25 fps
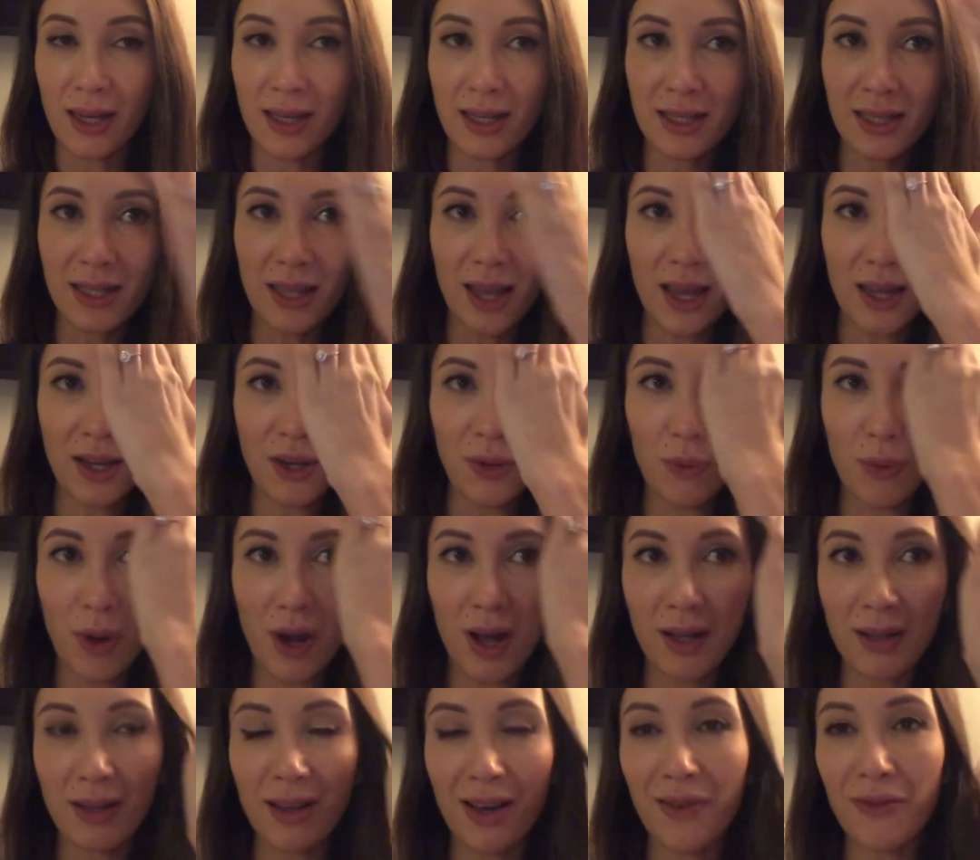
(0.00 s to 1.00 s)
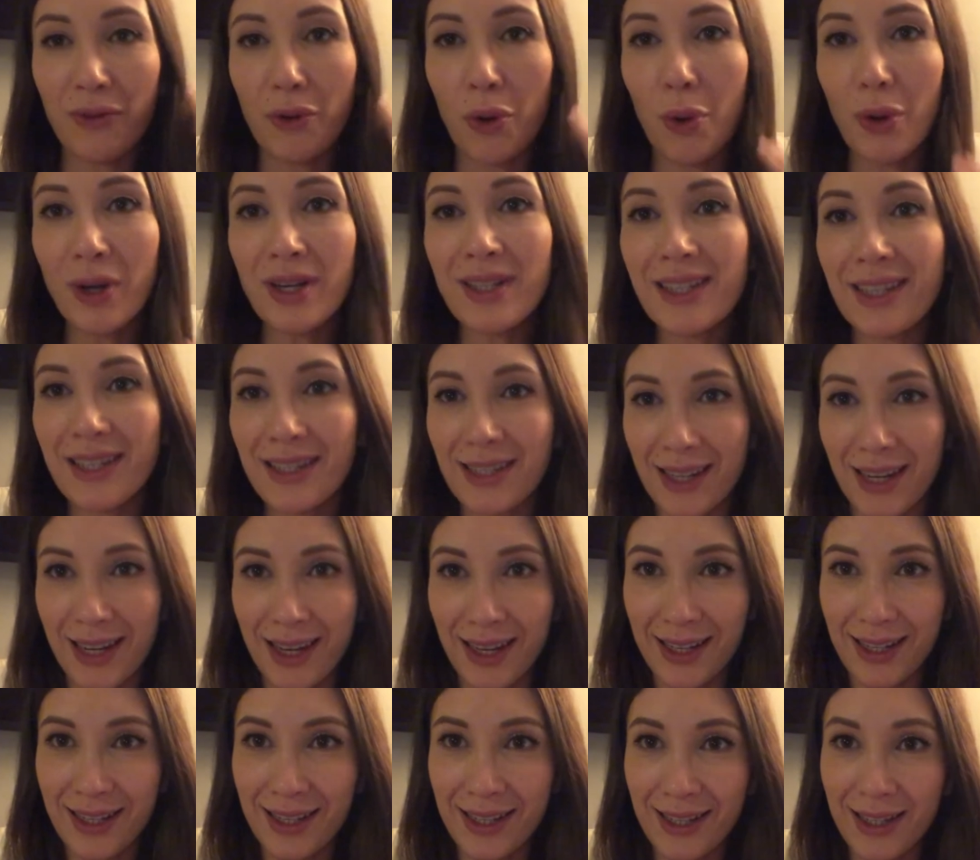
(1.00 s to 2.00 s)
and it's like well of course he
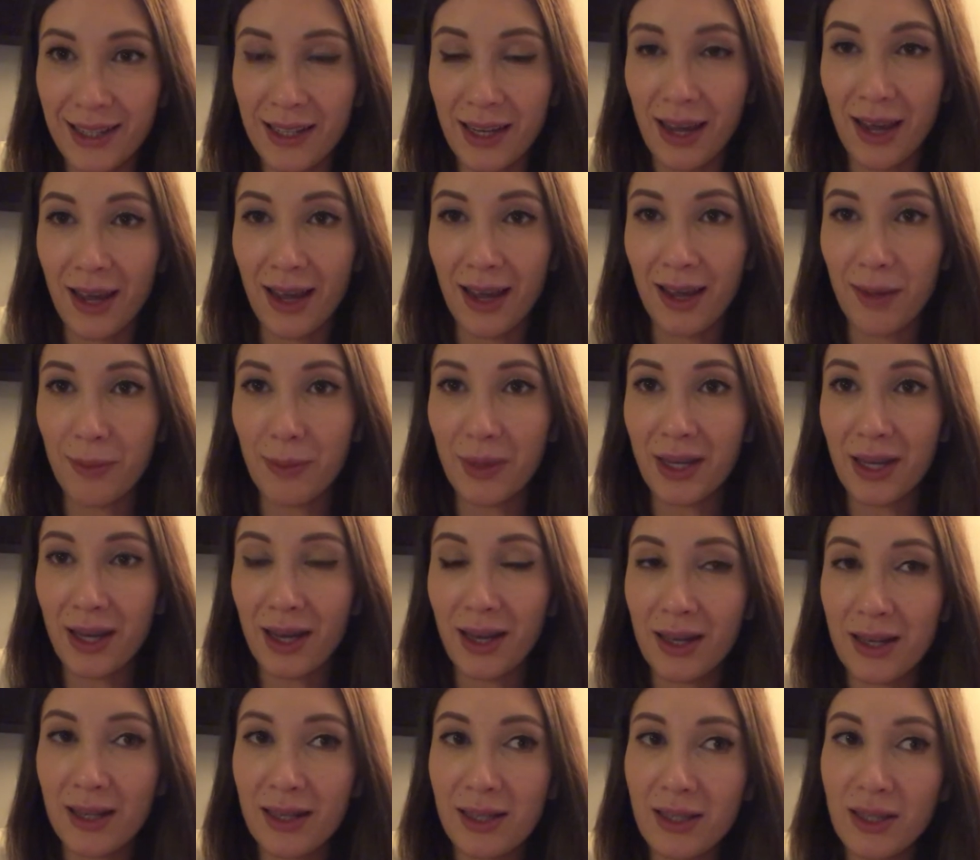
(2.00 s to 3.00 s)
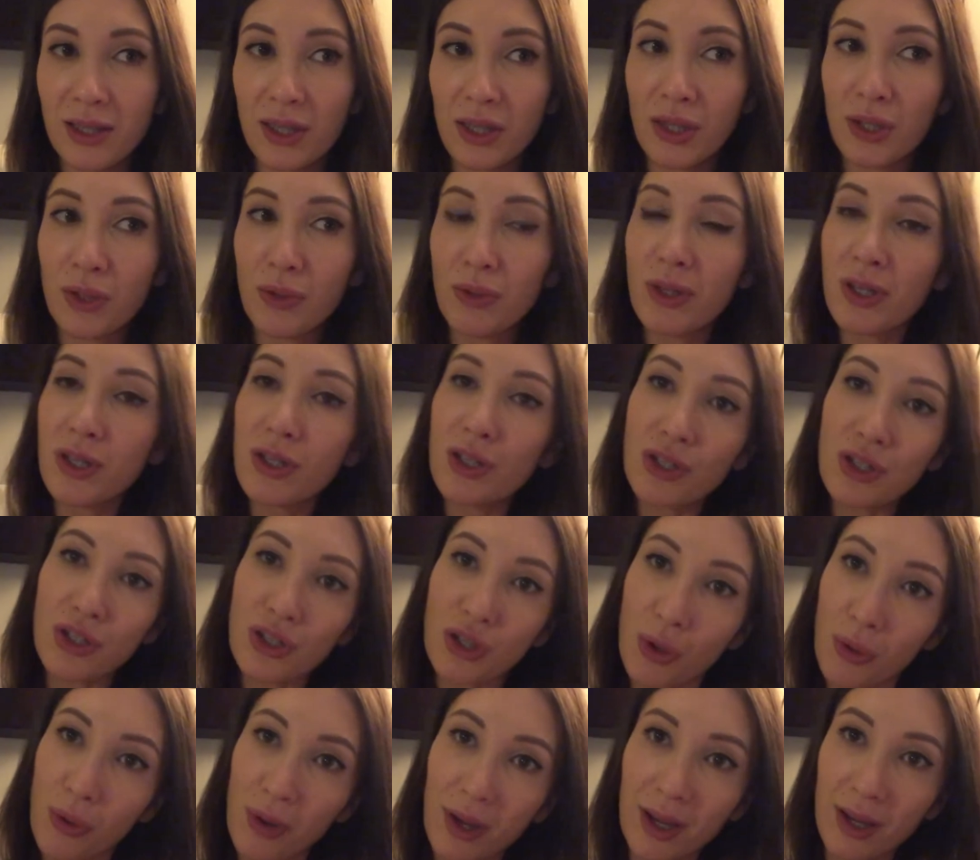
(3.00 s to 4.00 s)
didn't because you
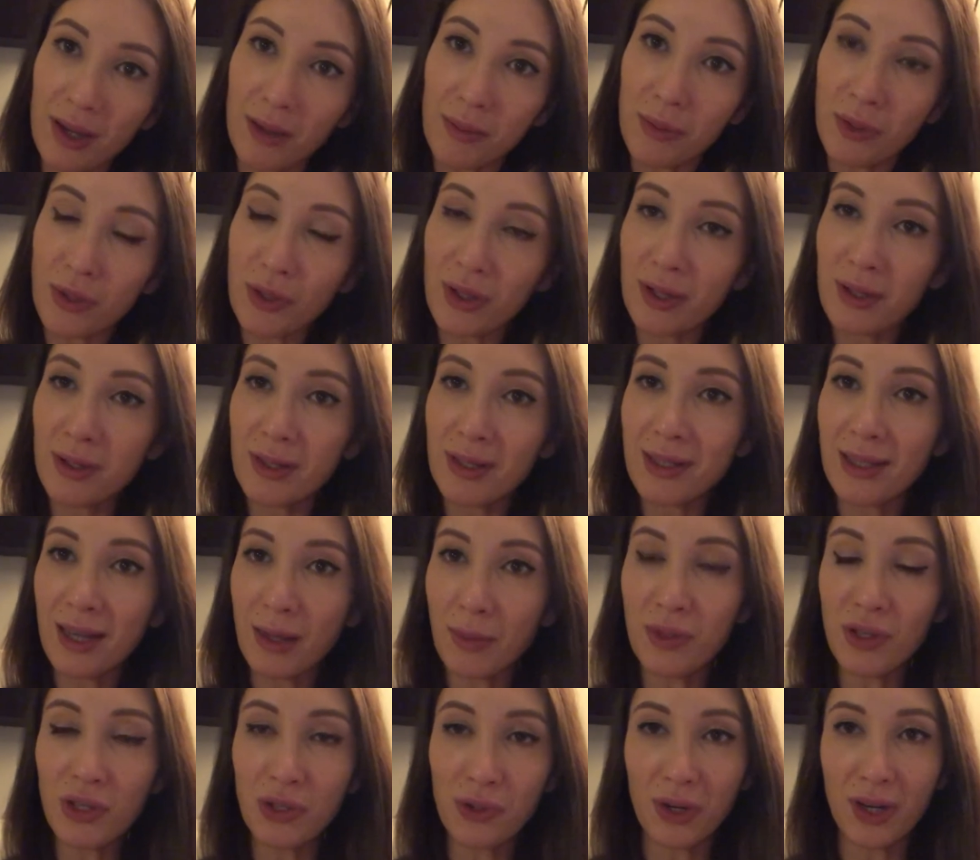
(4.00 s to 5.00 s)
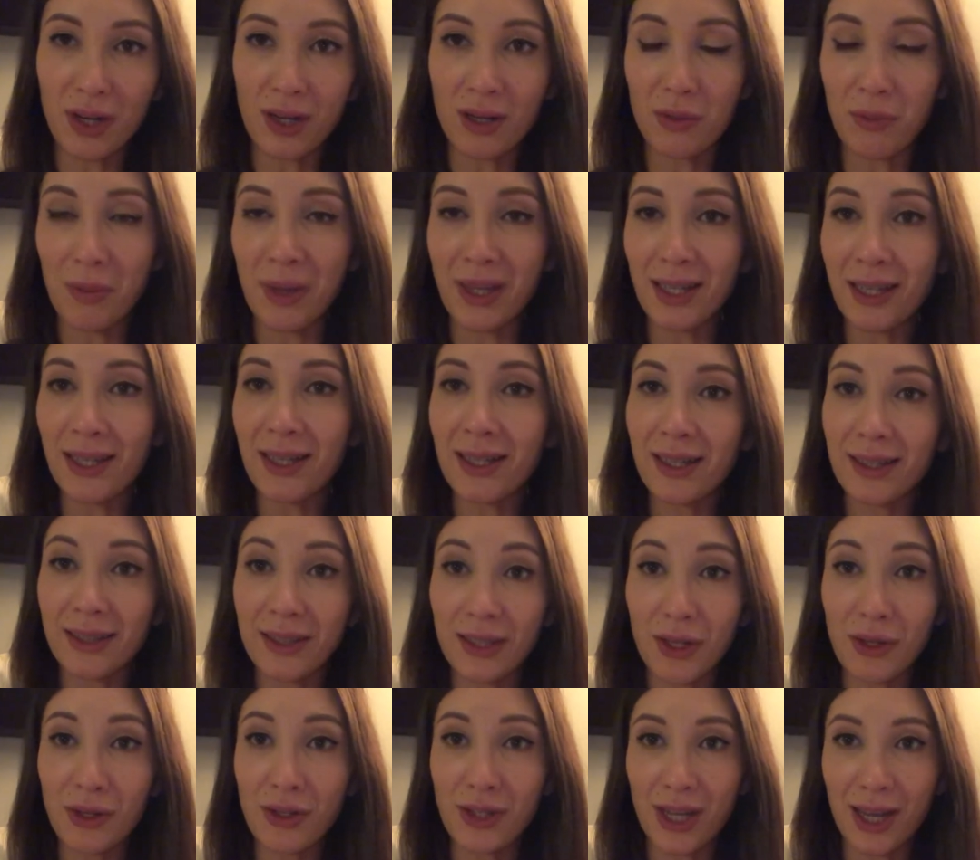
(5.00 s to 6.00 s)
didn't show him you didn't demonstrate it make
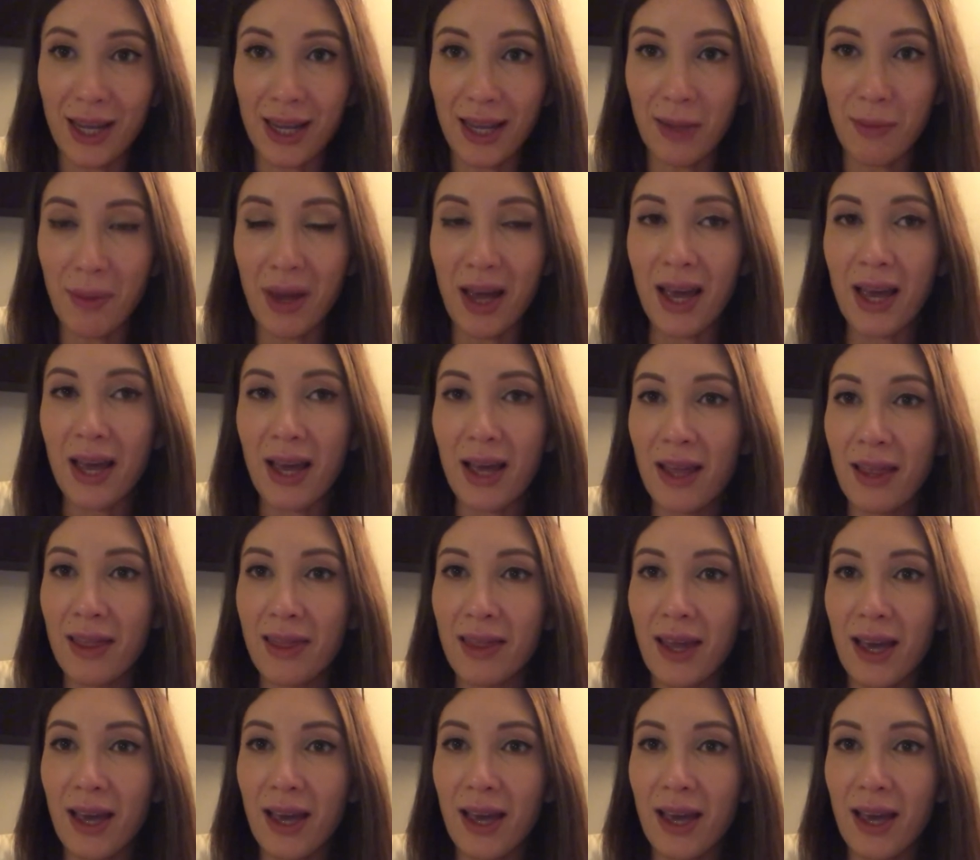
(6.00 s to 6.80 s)
it clear to him